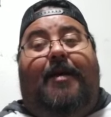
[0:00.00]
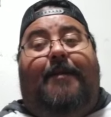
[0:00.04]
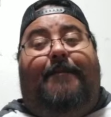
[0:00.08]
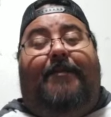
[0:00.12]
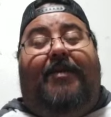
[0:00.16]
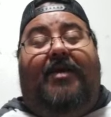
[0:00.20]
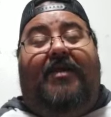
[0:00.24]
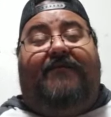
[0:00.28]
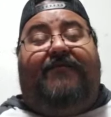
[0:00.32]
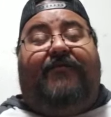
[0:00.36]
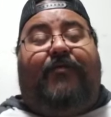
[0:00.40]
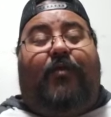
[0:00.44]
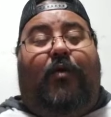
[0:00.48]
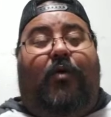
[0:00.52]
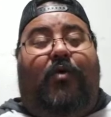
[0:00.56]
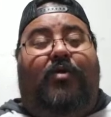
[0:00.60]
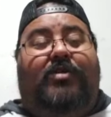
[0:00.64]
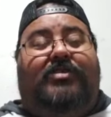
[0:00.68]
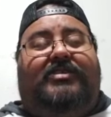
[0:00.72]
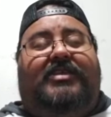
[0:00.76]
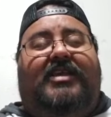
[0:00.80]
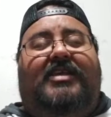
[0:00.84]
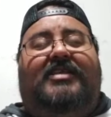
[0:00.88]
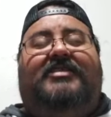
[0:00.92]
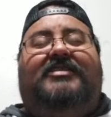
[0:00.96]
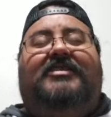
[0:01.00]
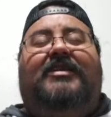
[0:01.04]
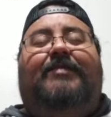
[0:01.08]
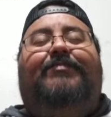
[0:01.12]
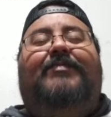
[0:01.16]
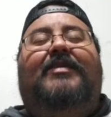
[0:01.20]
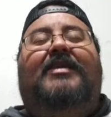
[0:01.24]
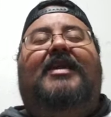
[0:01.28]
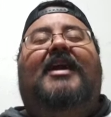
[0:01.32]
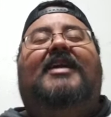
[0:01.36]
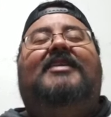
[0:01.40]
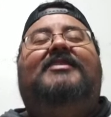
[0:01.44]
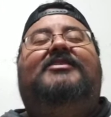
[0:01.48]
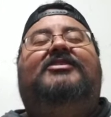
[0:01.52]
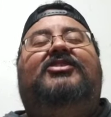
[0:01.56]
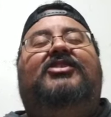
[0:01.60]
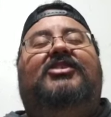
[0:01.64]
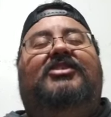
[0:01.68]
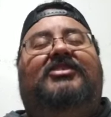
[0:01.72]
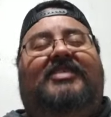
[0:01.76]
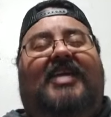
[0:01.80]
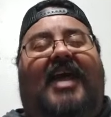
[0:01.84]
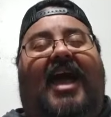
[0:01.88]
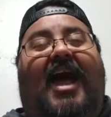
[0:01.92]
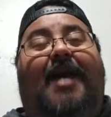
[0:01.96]
But of course, something has
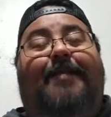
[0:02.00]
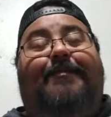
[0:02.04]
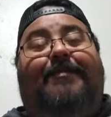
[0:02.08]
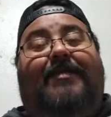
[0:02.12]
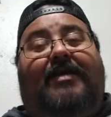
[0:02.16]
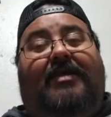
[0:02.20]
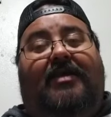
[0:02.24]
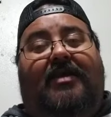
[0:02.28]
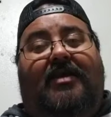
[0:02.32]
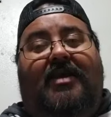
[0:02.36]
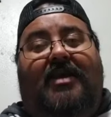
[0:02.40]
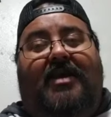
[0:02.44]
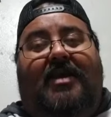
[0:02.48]
just happened.